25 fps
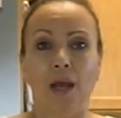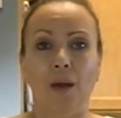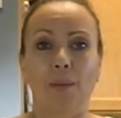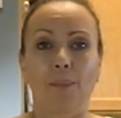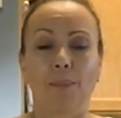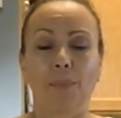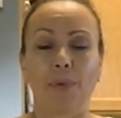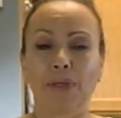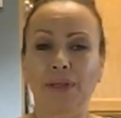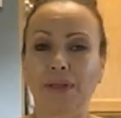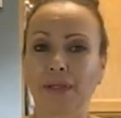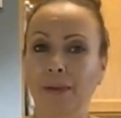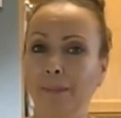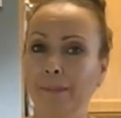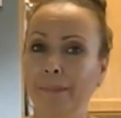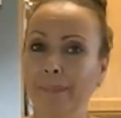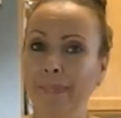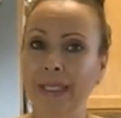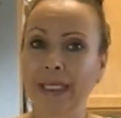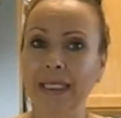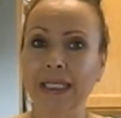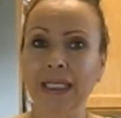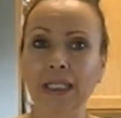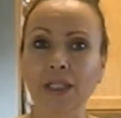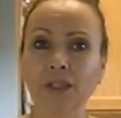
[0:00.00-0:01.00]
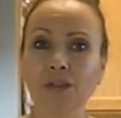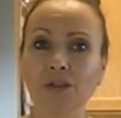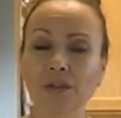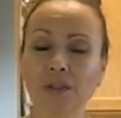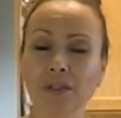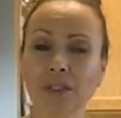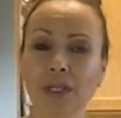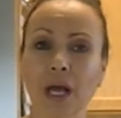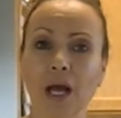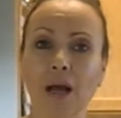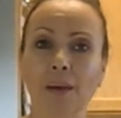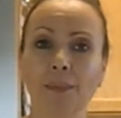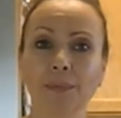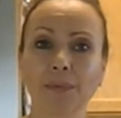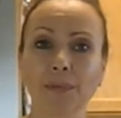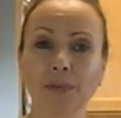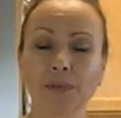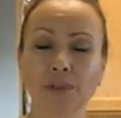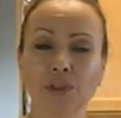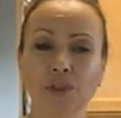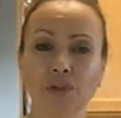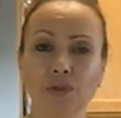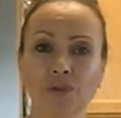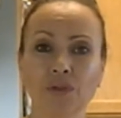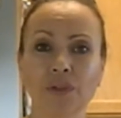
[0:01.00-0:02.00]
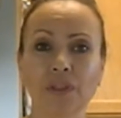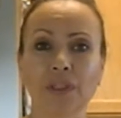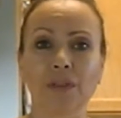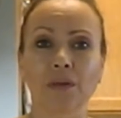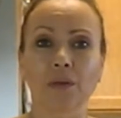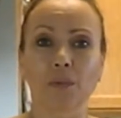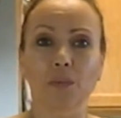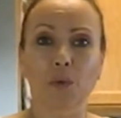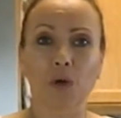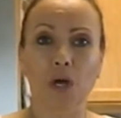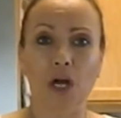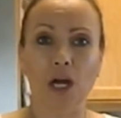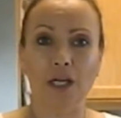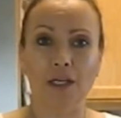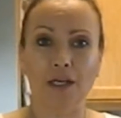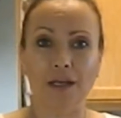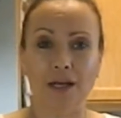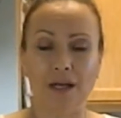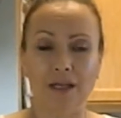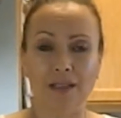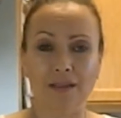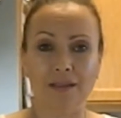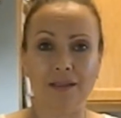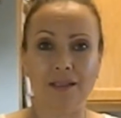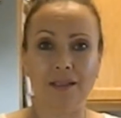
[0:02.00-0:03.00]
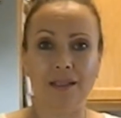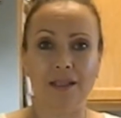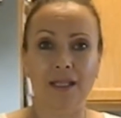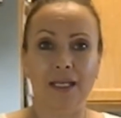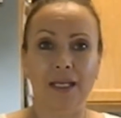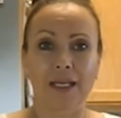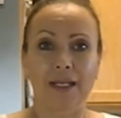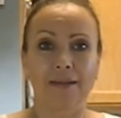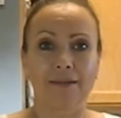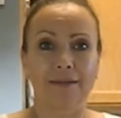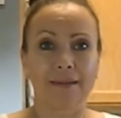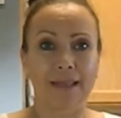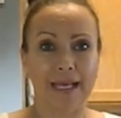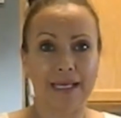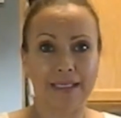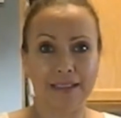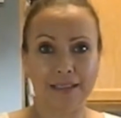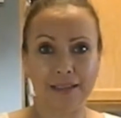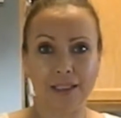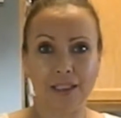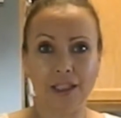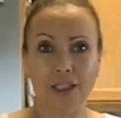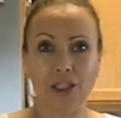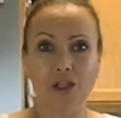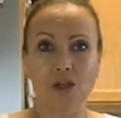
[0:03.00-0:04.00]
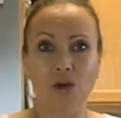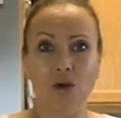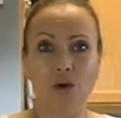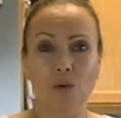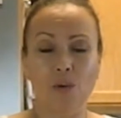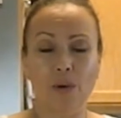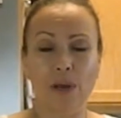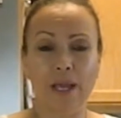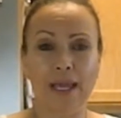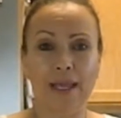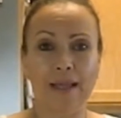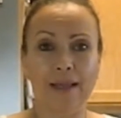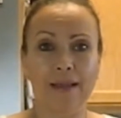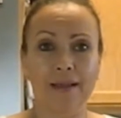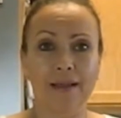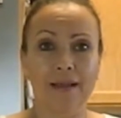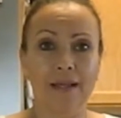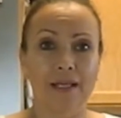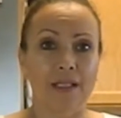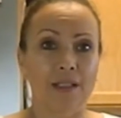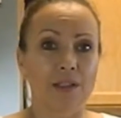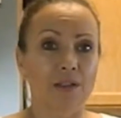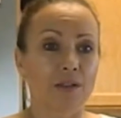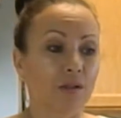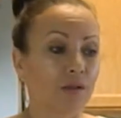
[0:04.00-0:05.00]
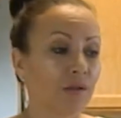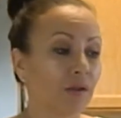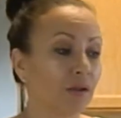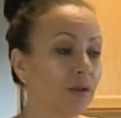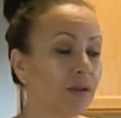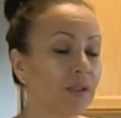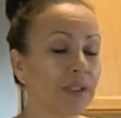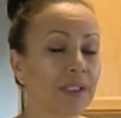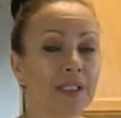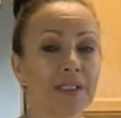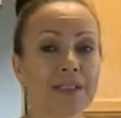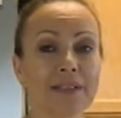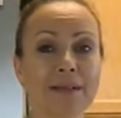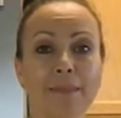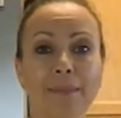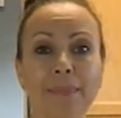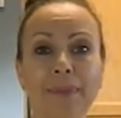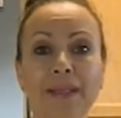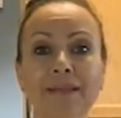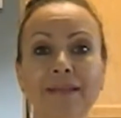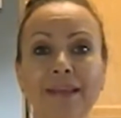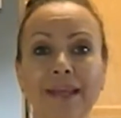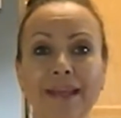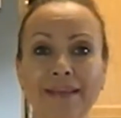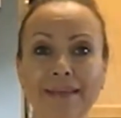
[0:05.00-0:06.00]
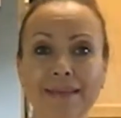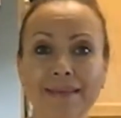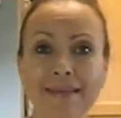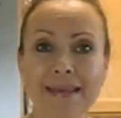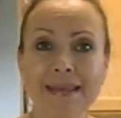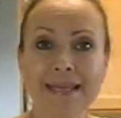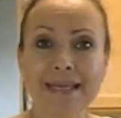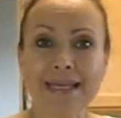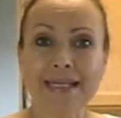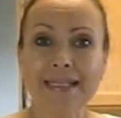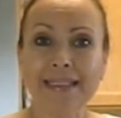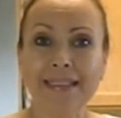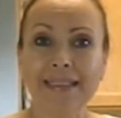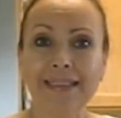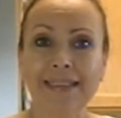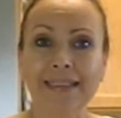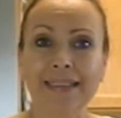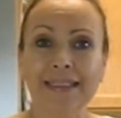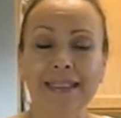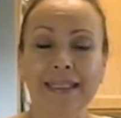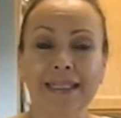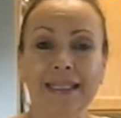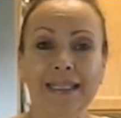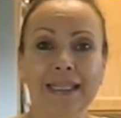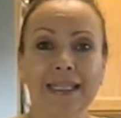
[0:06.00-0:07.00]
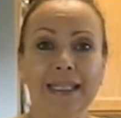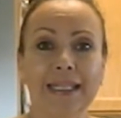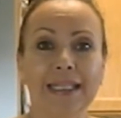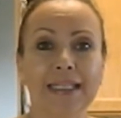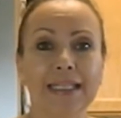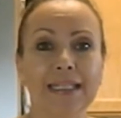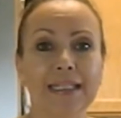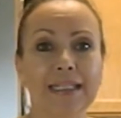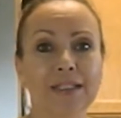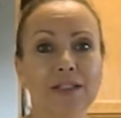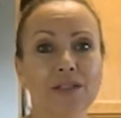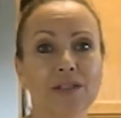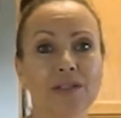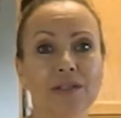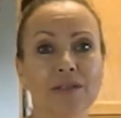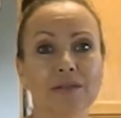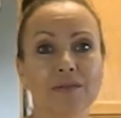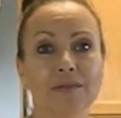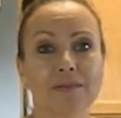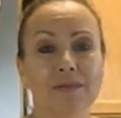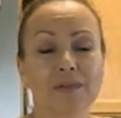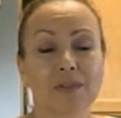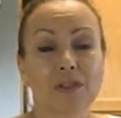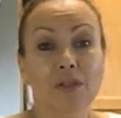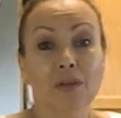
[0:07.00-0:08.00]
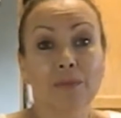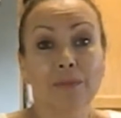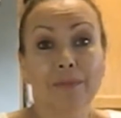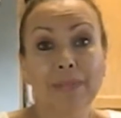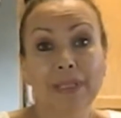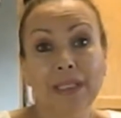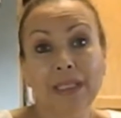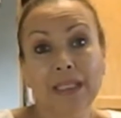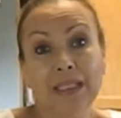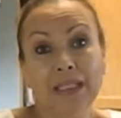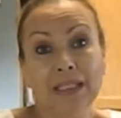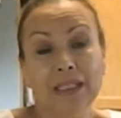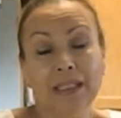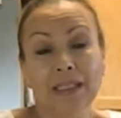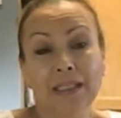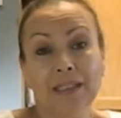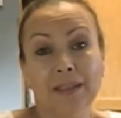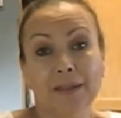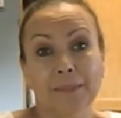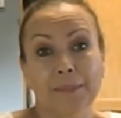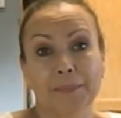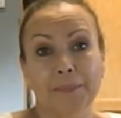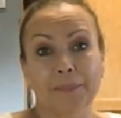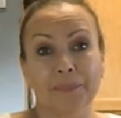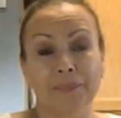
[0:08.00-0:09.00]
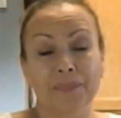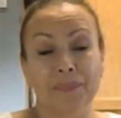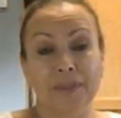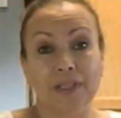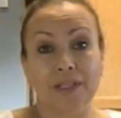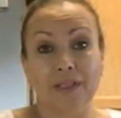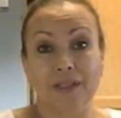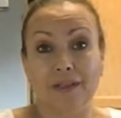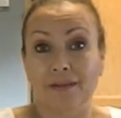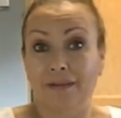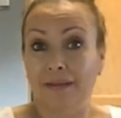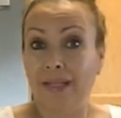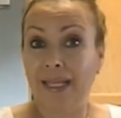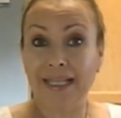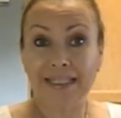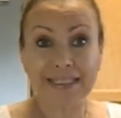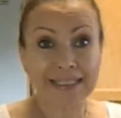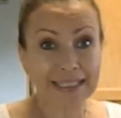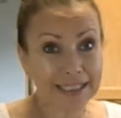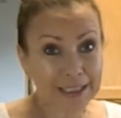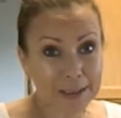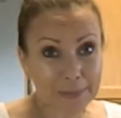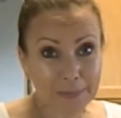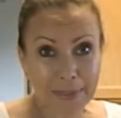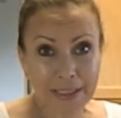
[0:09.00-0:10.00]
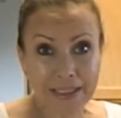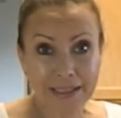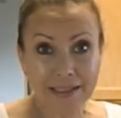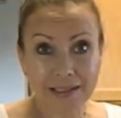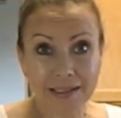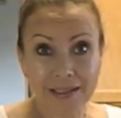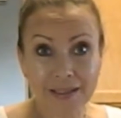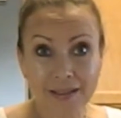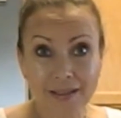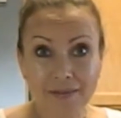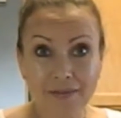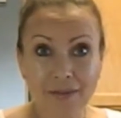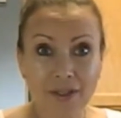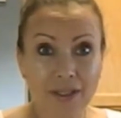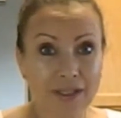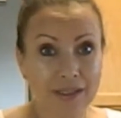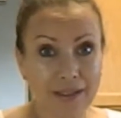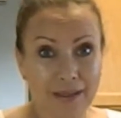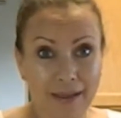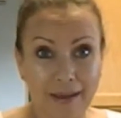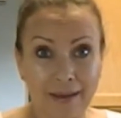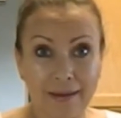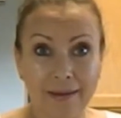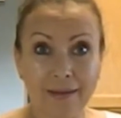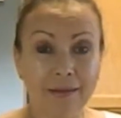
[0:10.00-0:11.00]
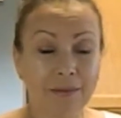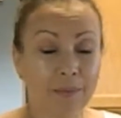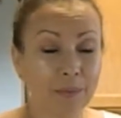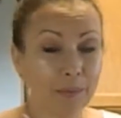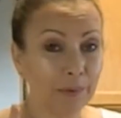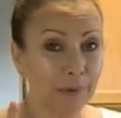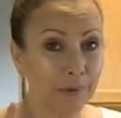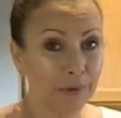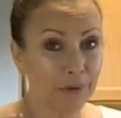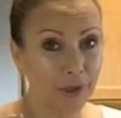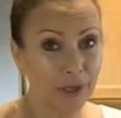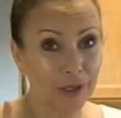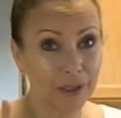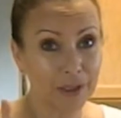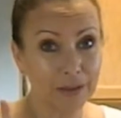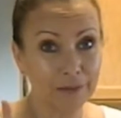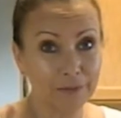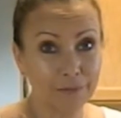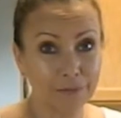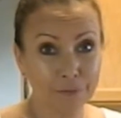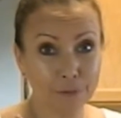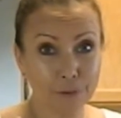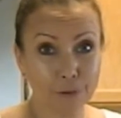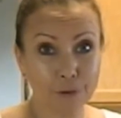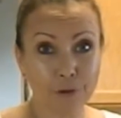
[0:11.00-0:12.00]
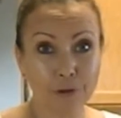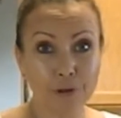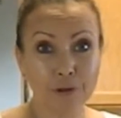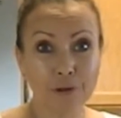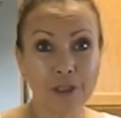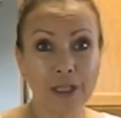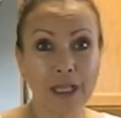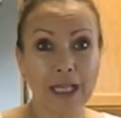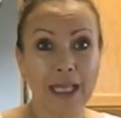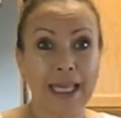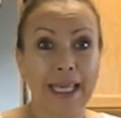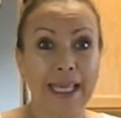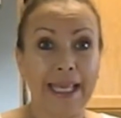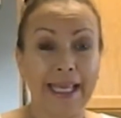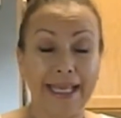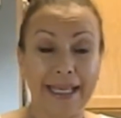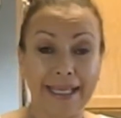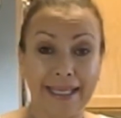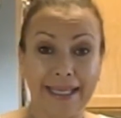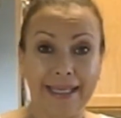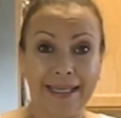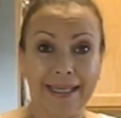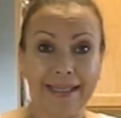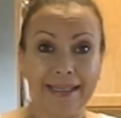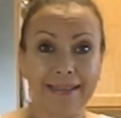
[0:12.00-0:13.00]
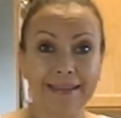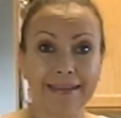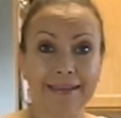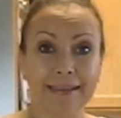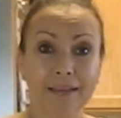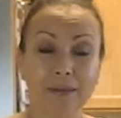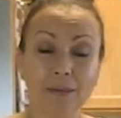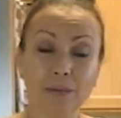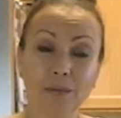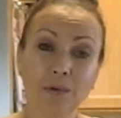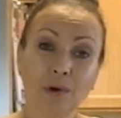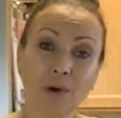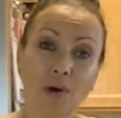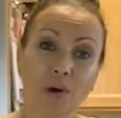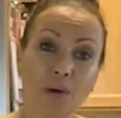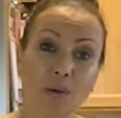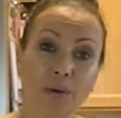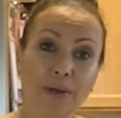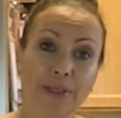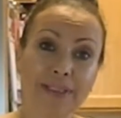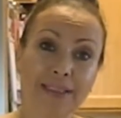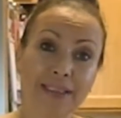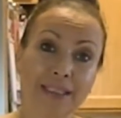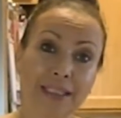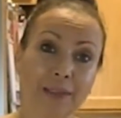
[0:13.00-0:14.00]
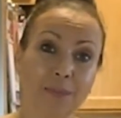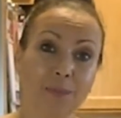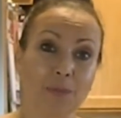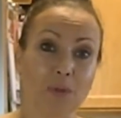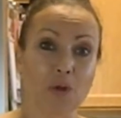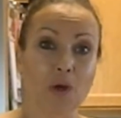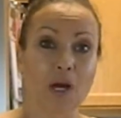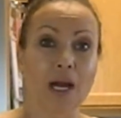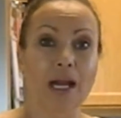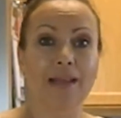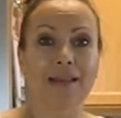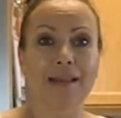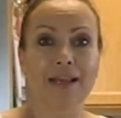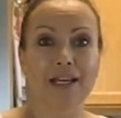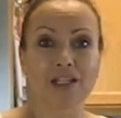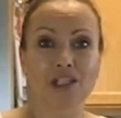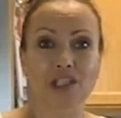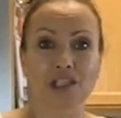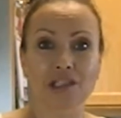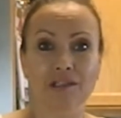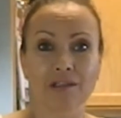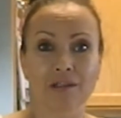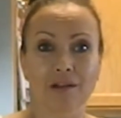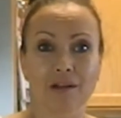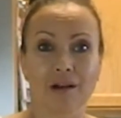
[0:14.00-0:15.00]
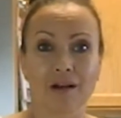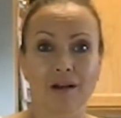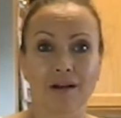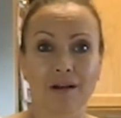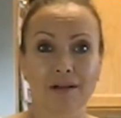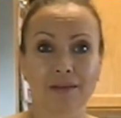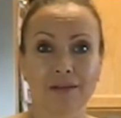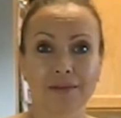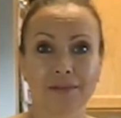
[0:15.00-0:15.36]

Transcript: But the minute you stop using the product, that's going to go away. So using something like this is, to me, less expensive. Again, we're talking frugal, and it will always keep your eyelashes long.